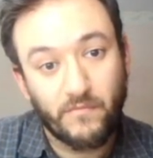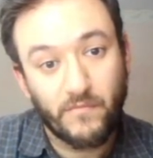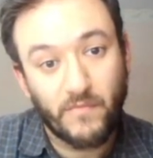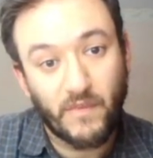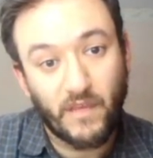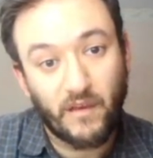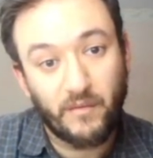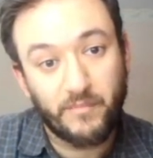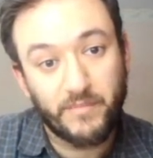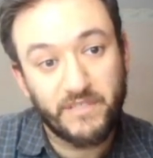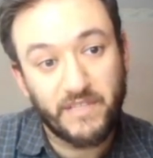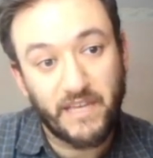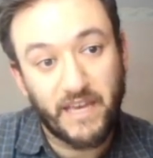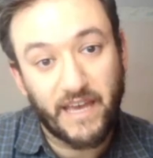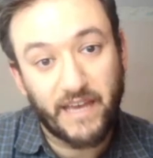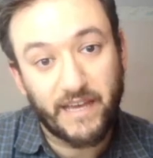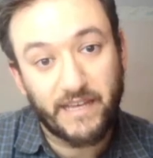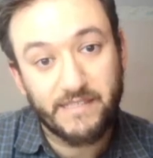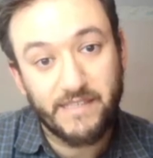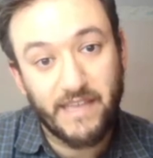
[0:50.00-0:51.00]
Up to
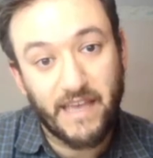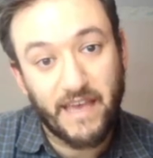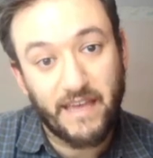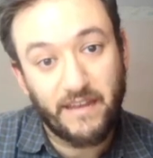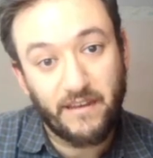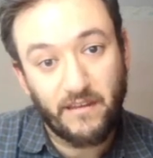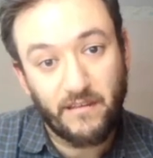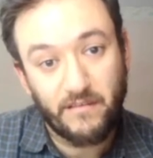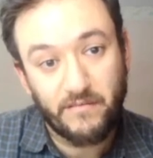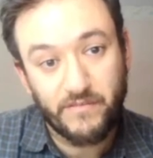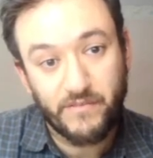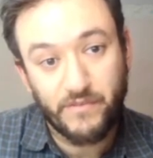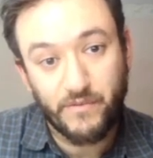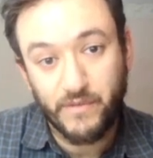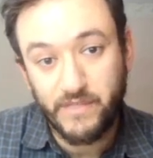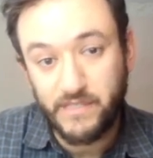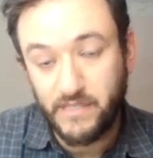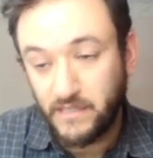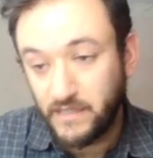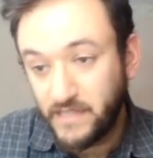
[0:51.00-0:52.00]
xn, so
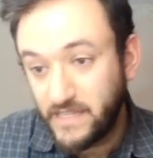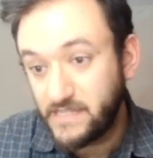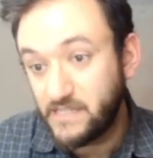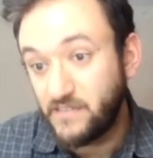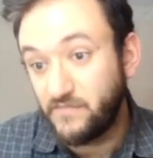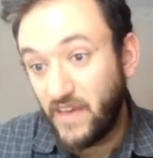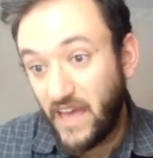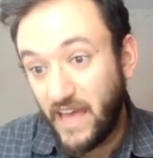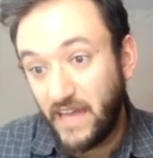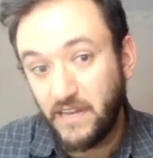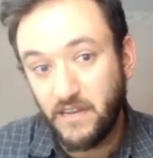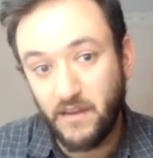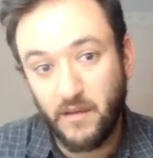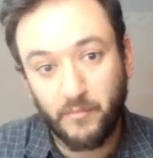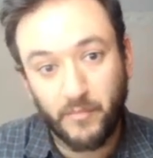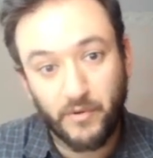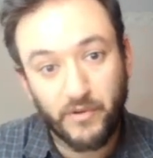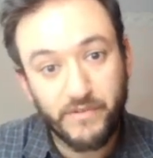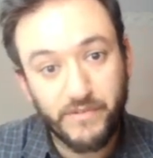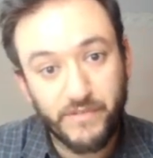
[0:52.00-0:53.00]
it's a list of n
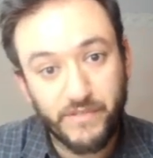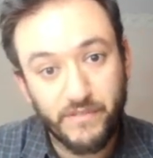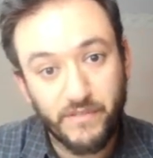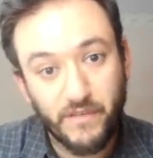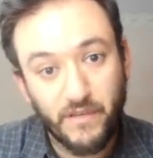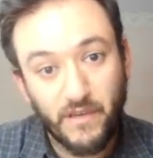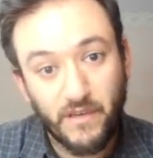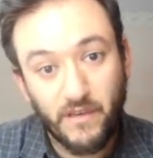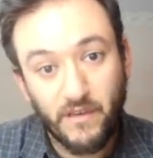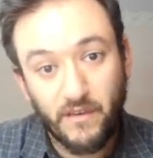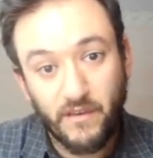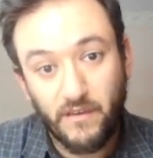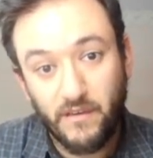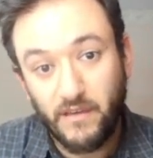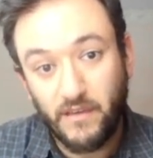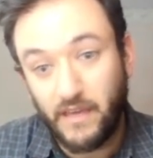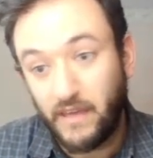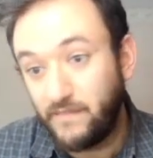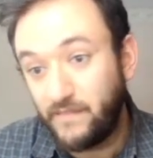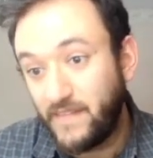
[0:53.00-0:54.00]
numbers
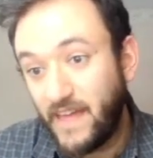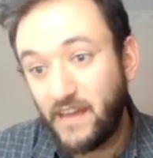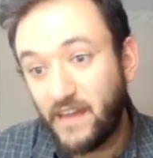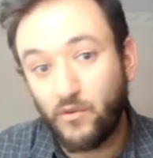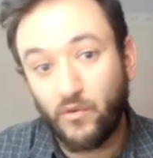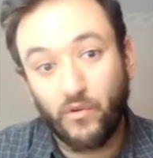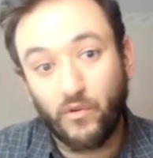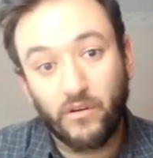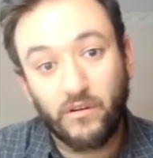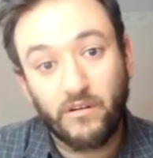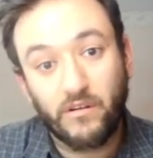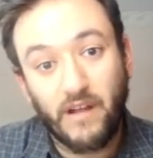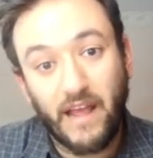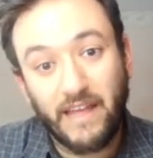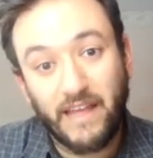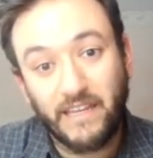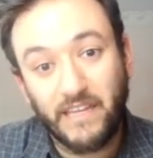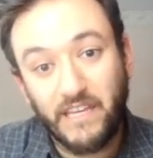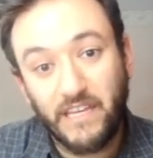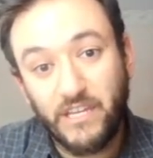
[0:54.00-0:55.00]
in that order,
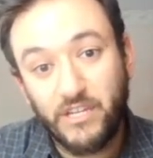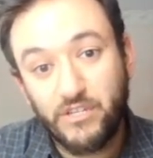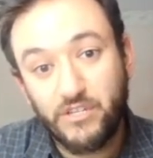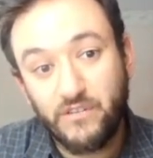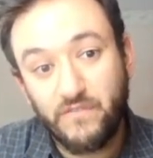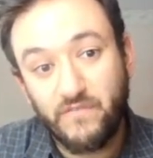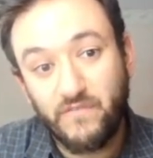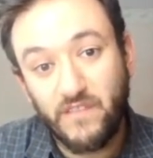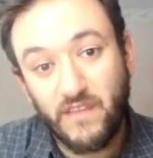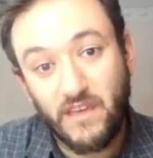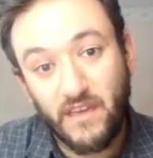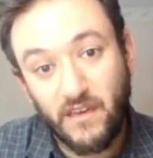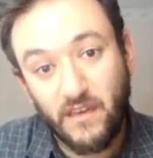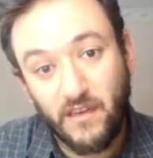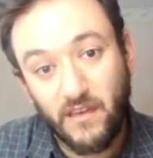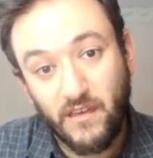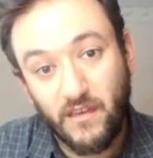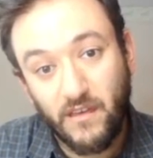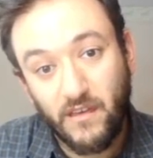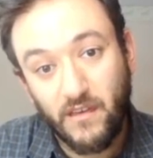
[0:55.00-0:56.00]
and each of the
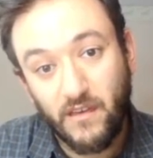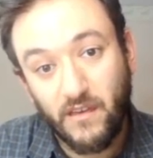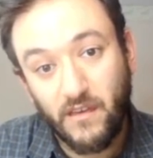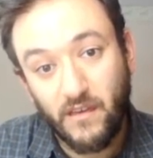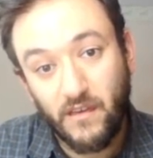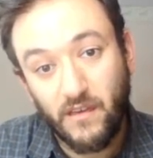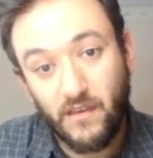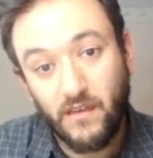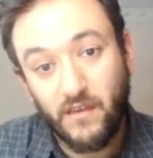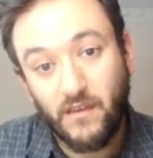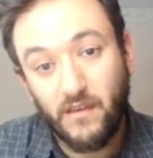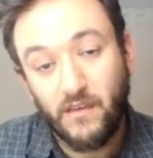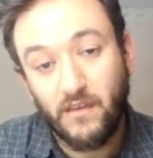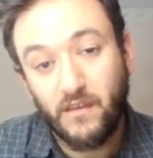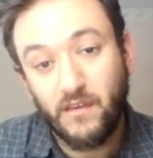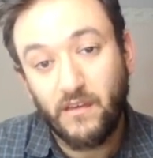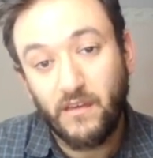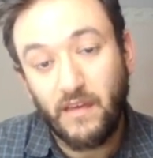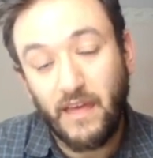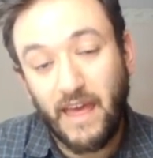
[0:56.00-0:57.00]

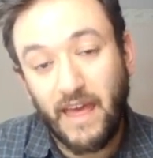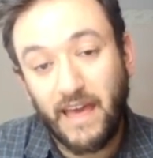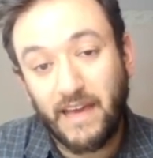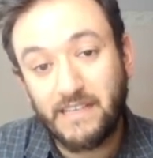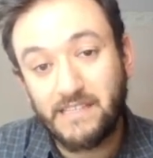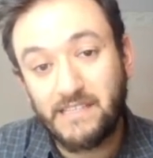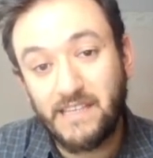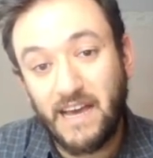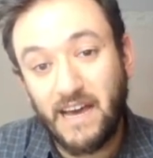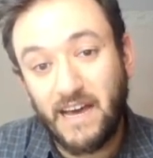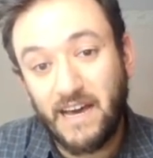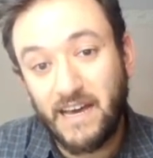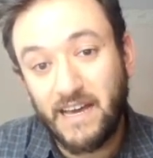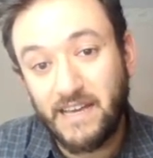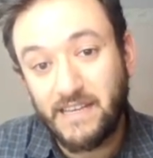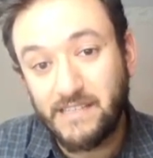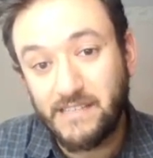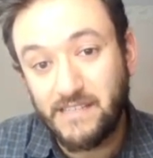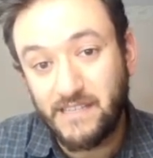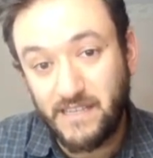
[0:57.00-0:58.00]

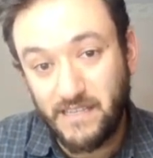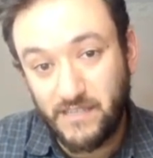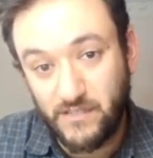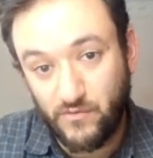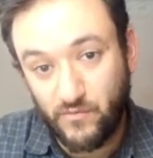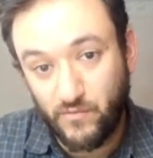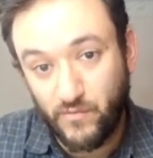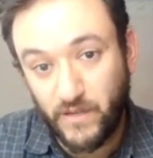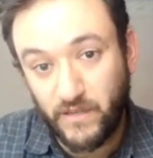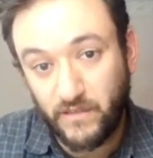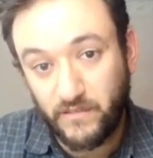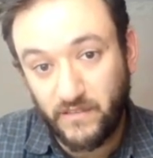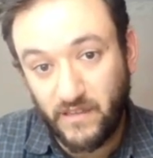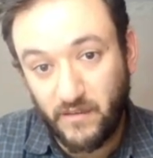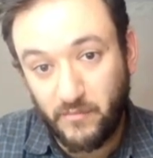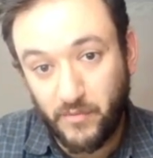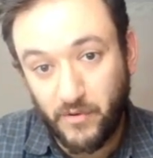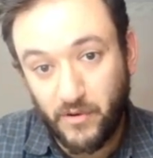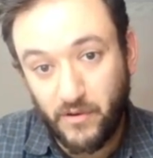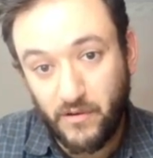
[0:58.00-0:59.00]
xi's is a real
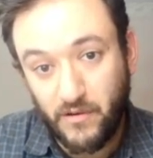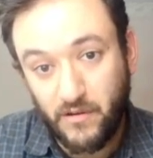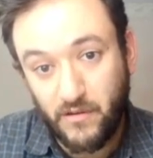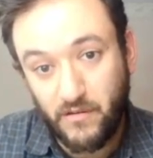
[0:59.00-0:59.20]
number